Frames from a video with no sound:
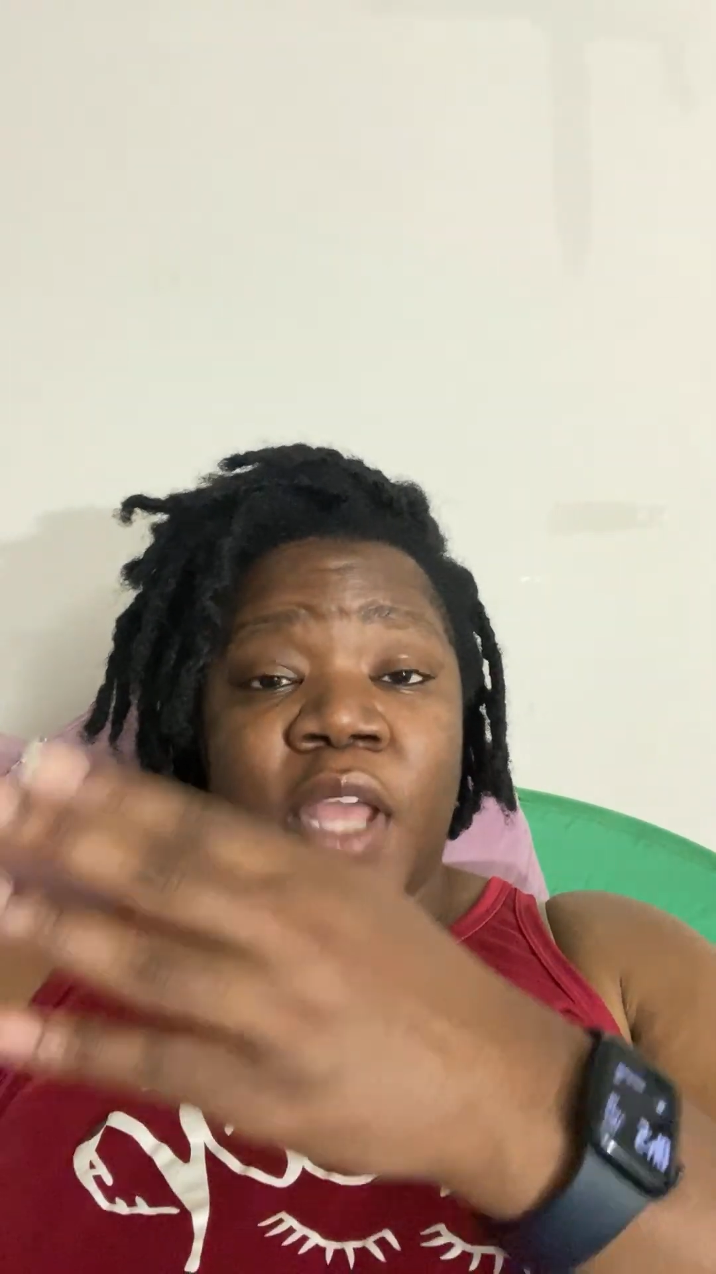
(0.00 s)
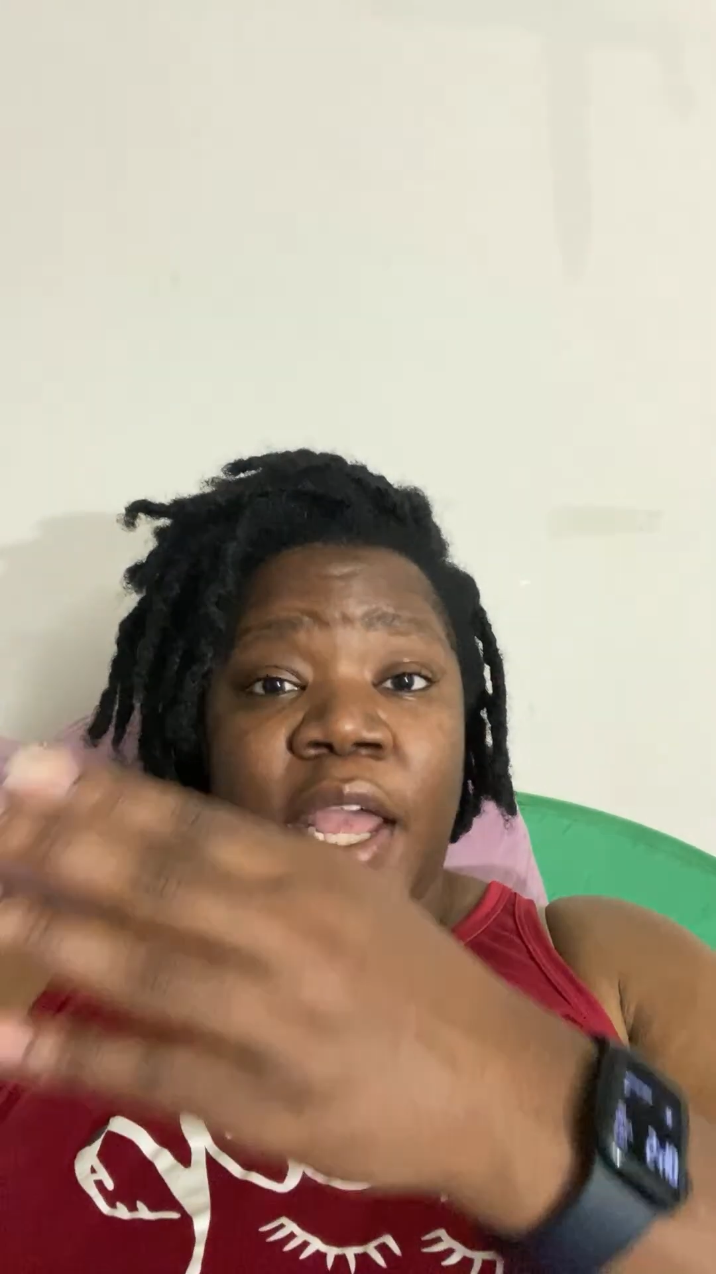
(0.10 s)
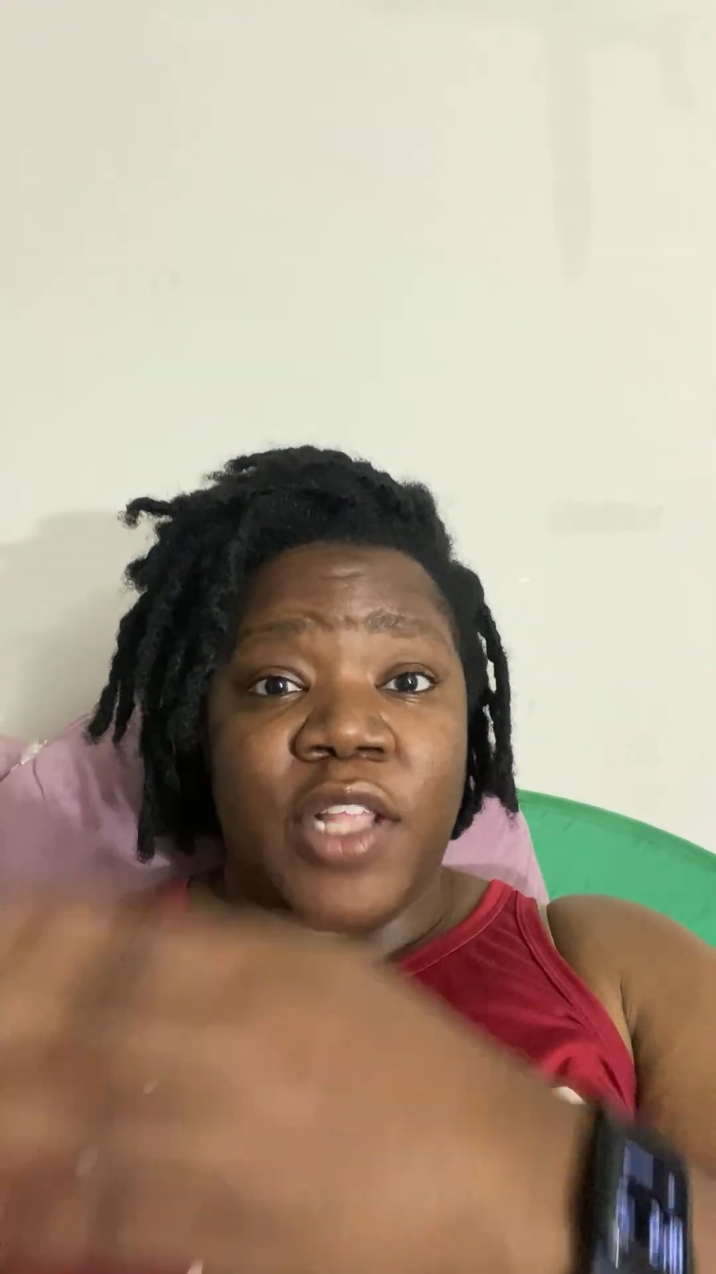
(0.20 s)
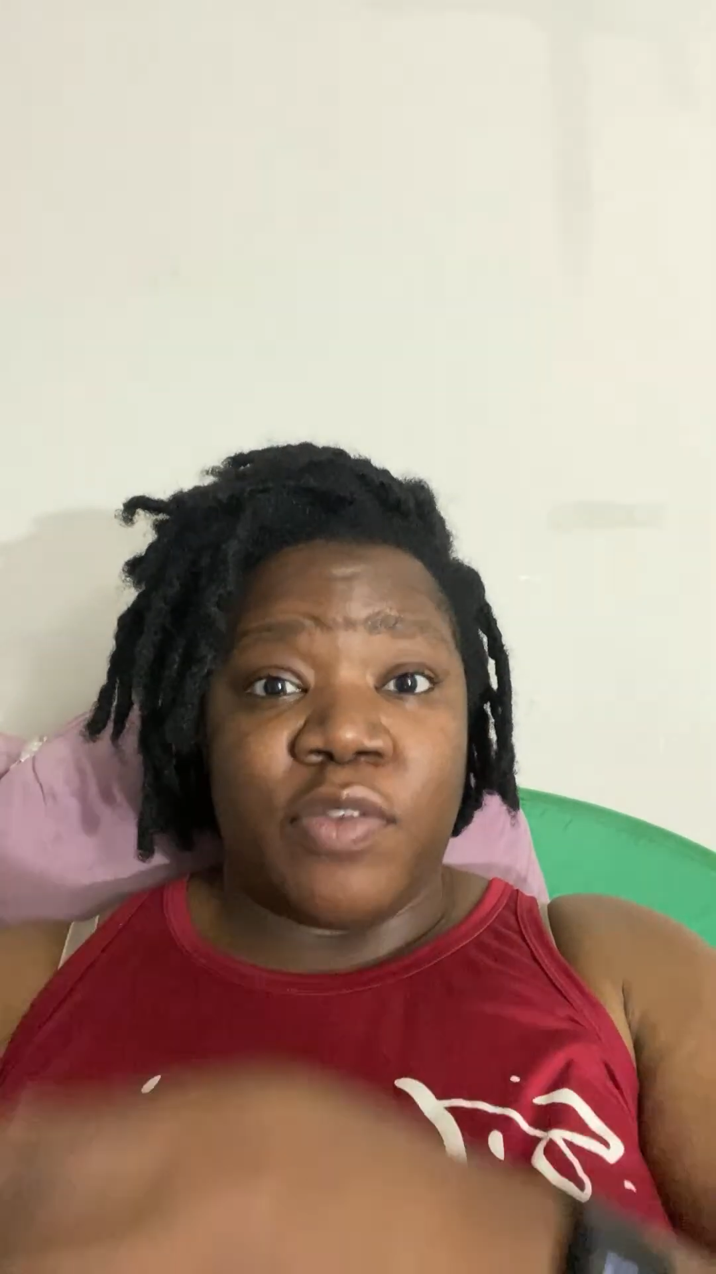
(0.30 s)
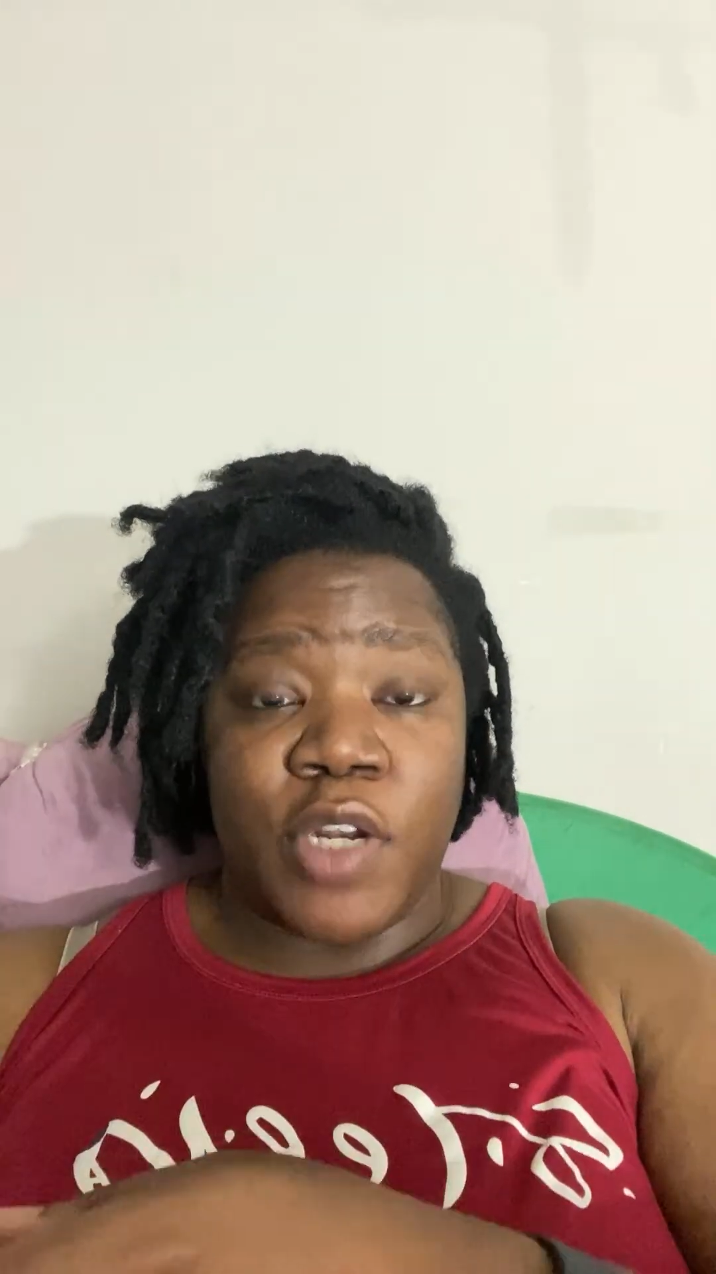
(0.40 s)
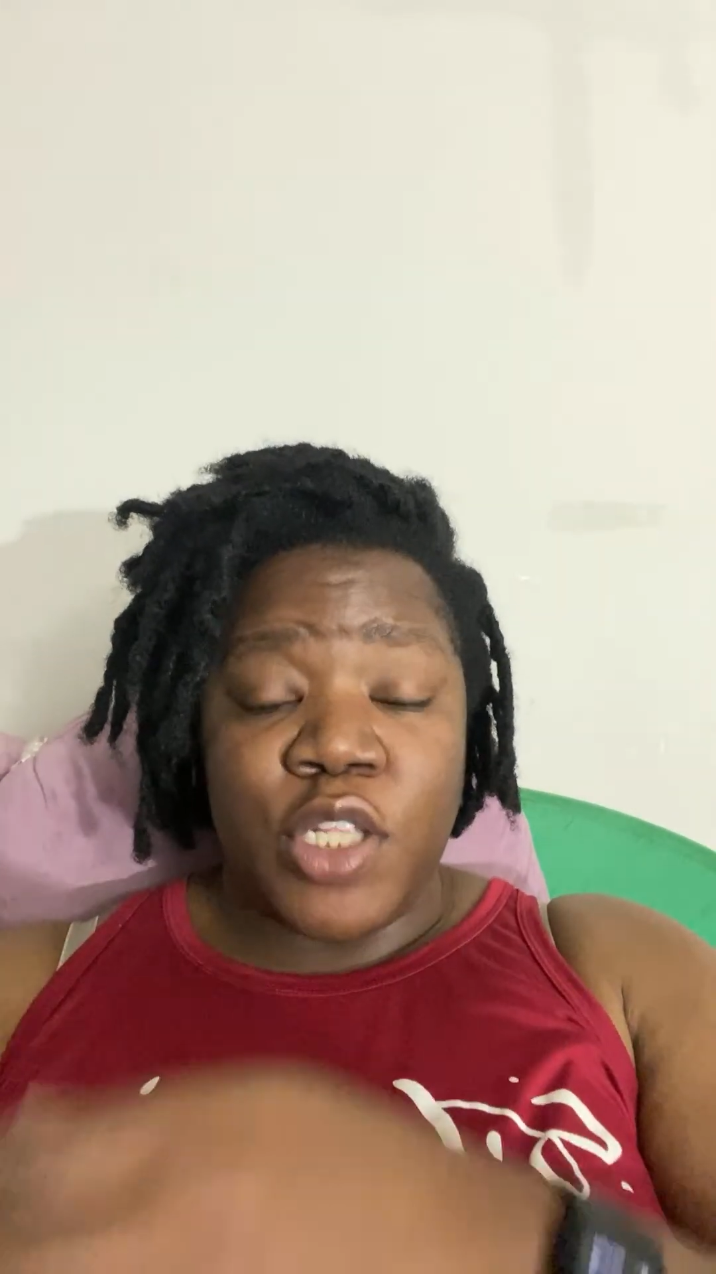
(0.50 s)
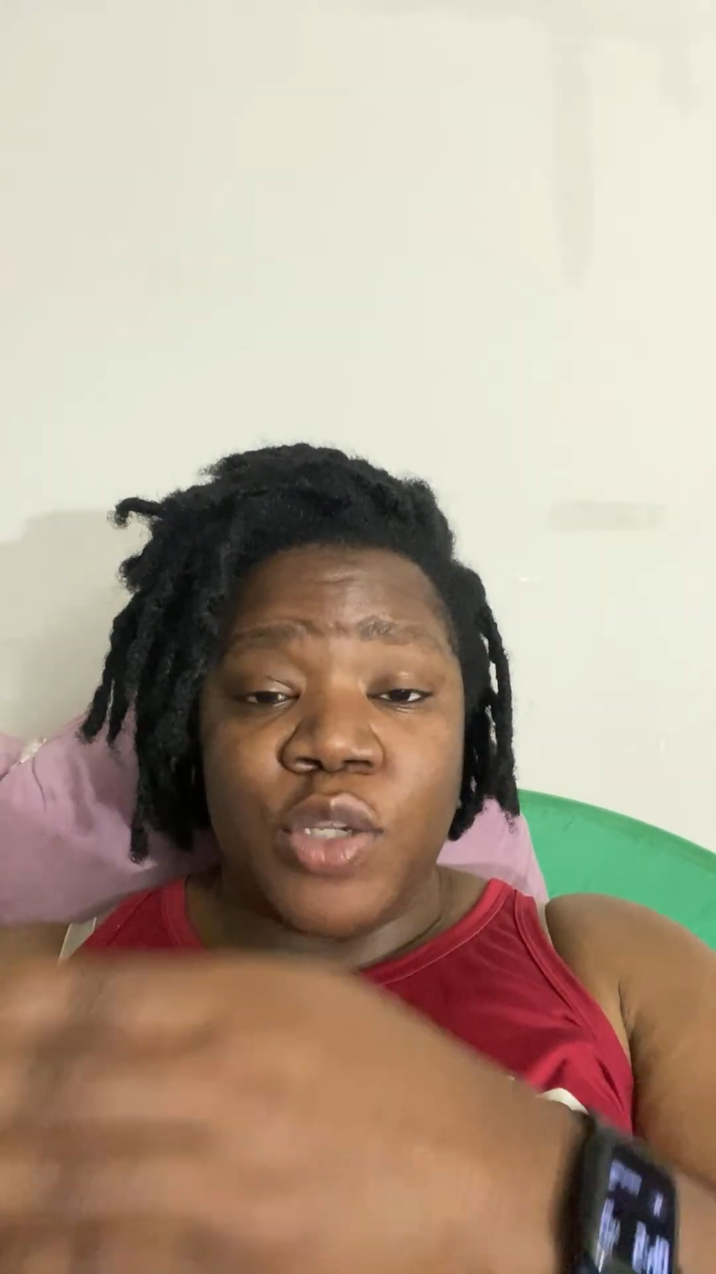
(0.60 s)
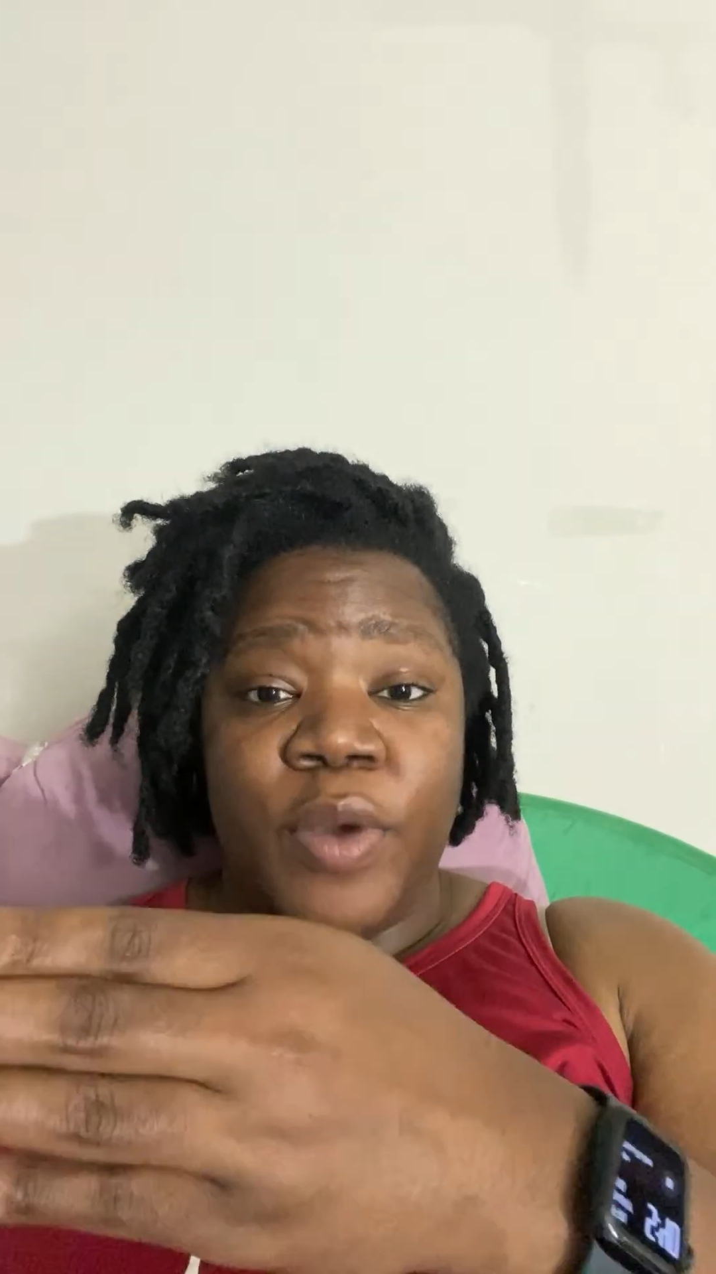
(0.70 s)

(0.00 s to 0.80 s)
is really to